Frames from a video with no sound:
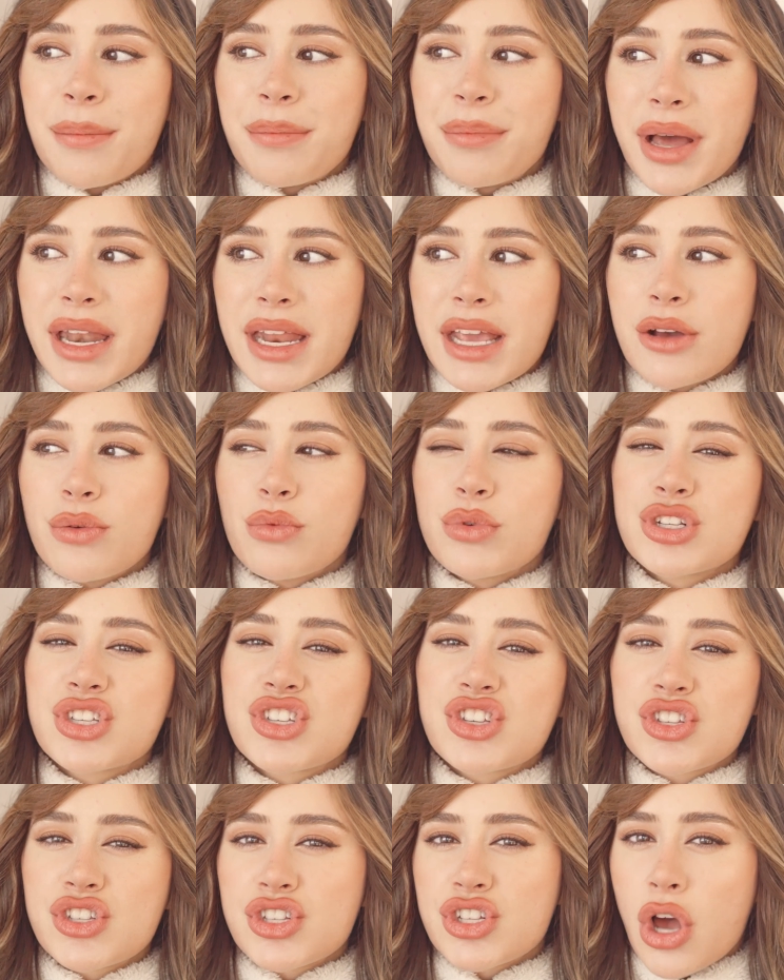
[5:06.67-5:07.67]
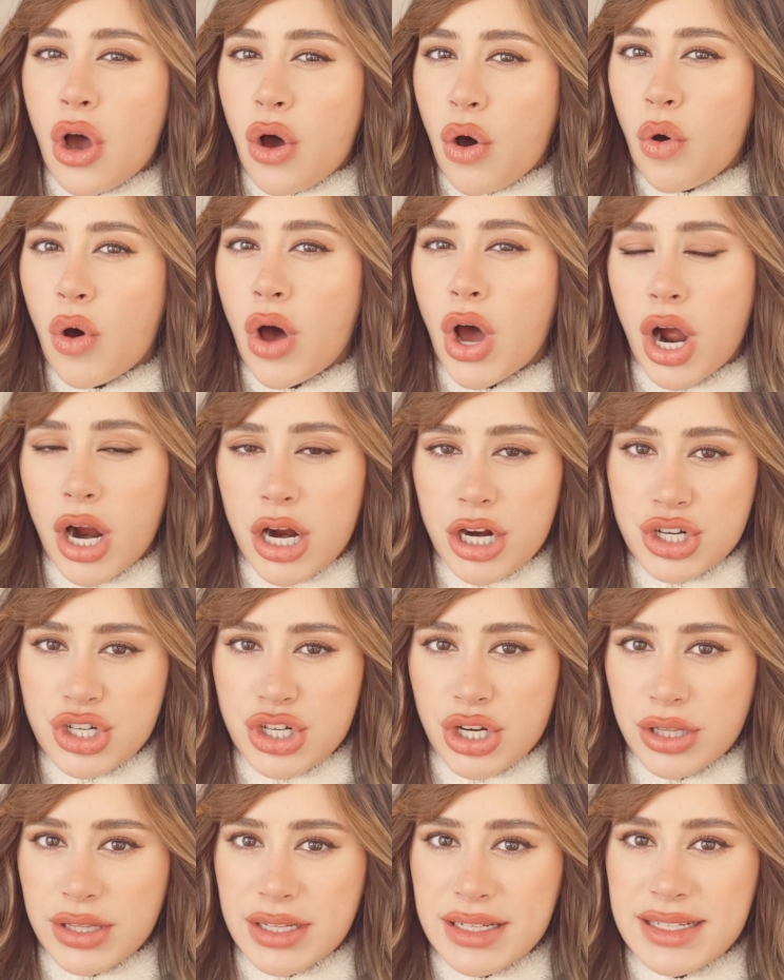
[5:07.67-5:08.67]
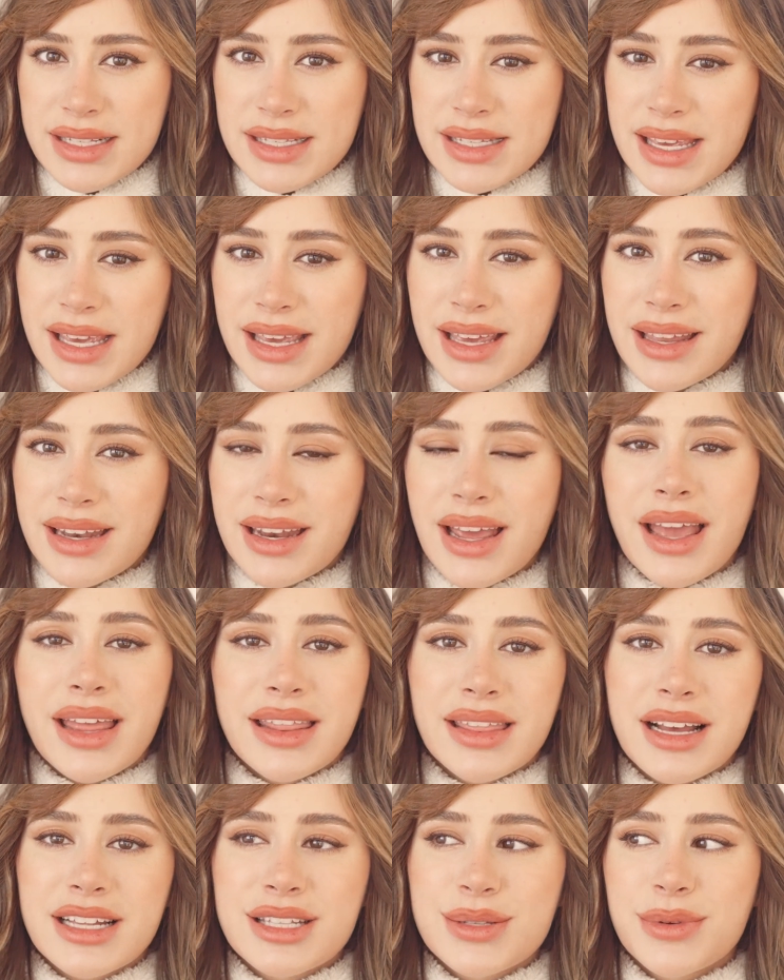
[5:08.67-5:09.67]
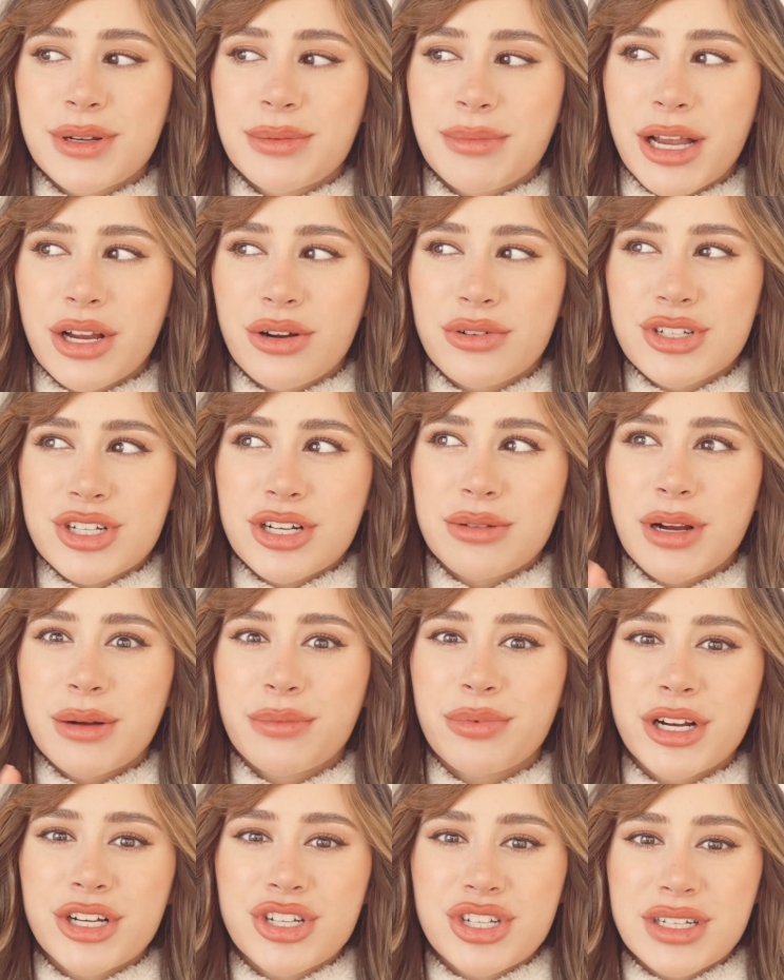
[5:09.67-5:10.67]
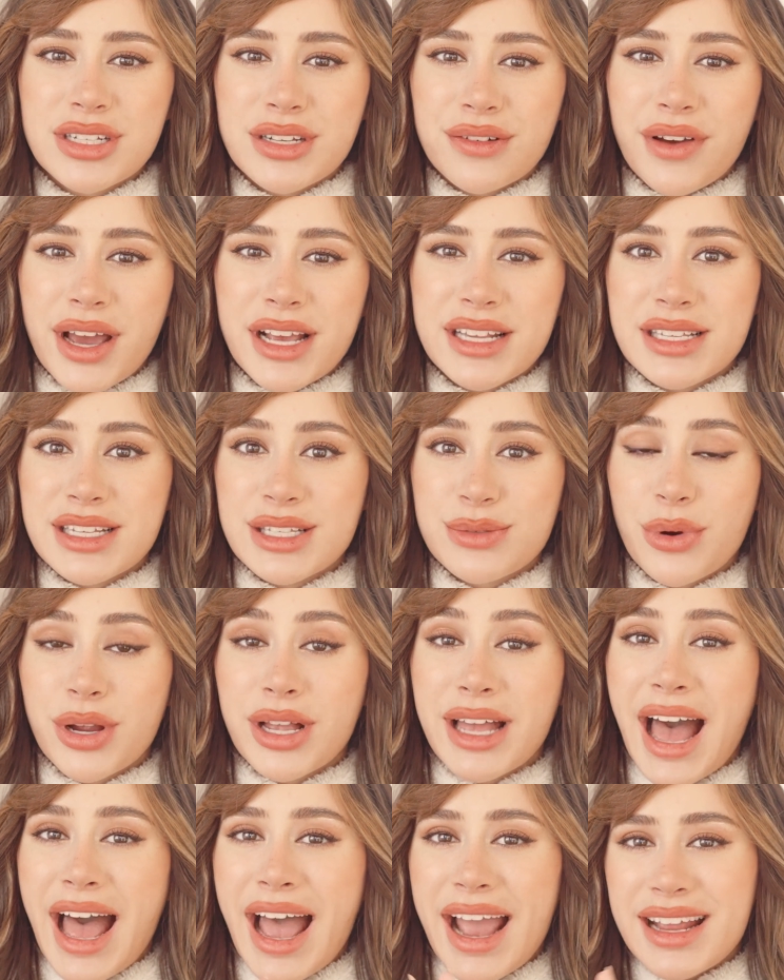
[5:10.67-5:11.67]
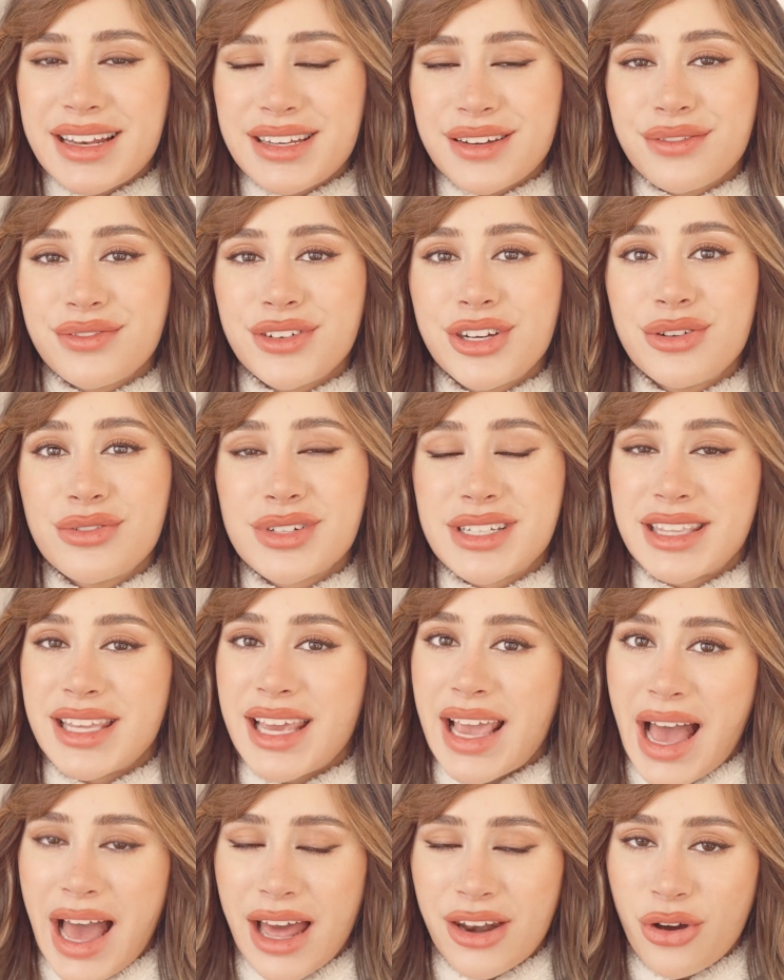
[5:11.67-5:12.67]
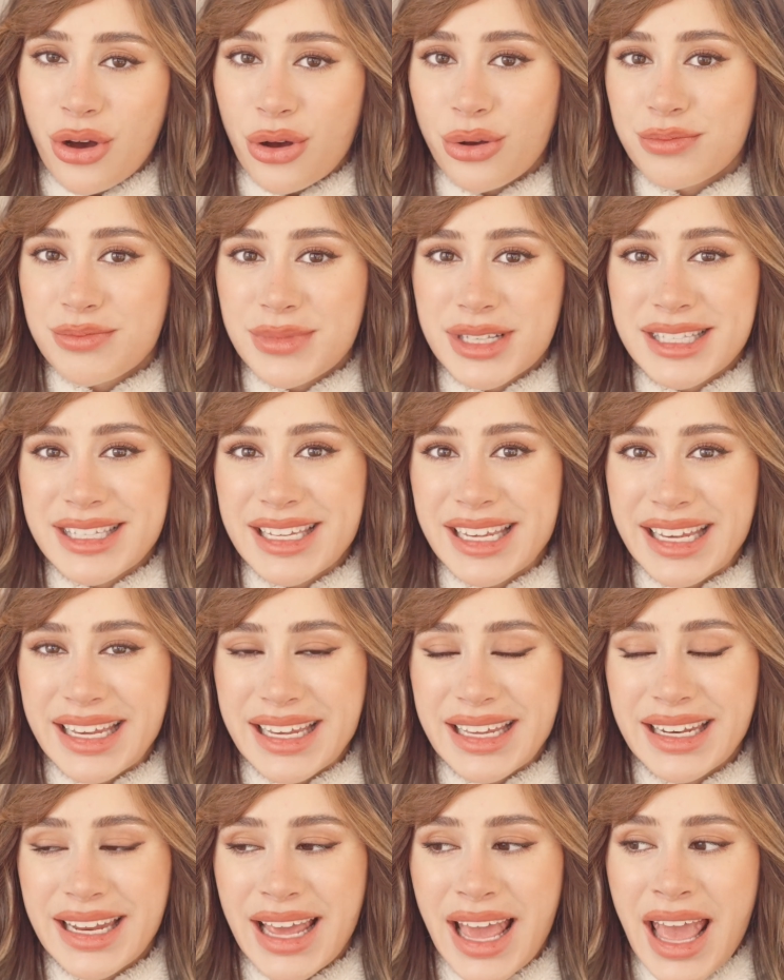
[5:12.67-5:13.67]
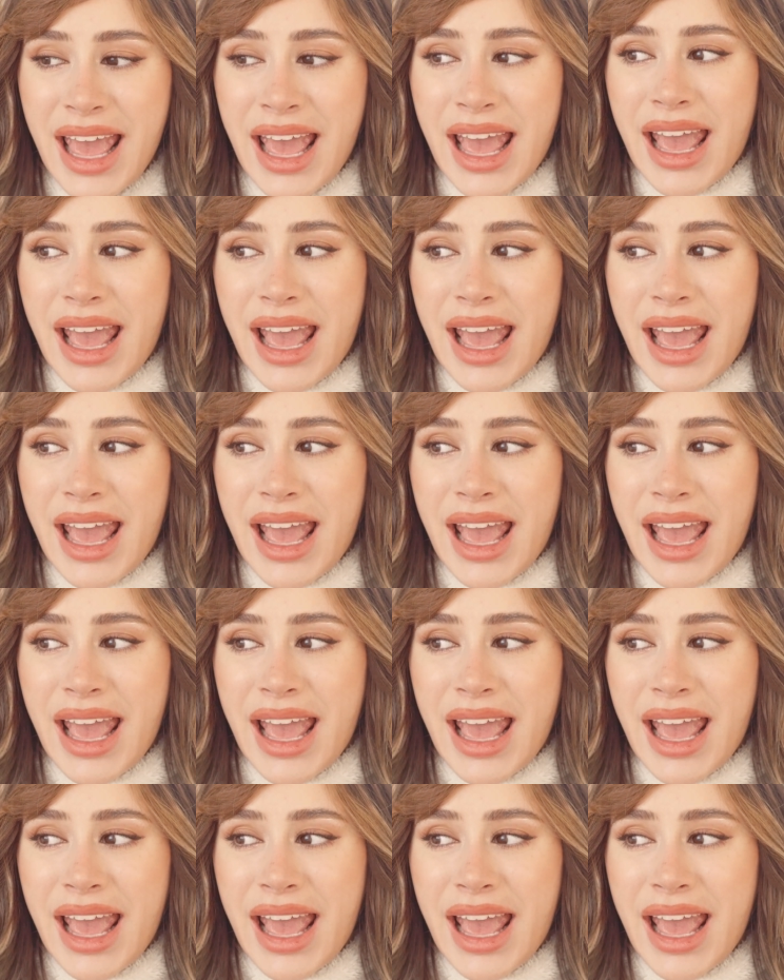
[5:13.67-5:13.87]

But it was so harsh on the skin, and that's when microdermabrasion devices were kind of new to the at-home scene,